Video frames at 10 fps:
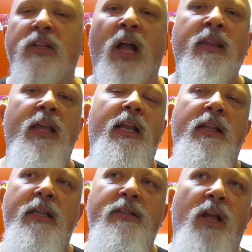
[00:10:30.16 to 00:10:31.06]
not
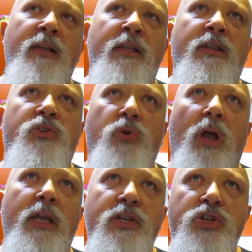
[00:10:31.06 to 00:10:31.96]
that the
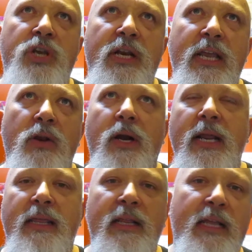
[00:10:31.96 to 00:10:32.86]
drawing is shitty or
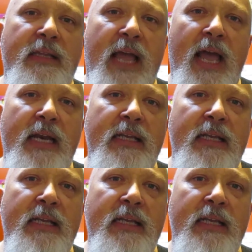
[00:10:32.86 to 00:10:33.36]
anything like that.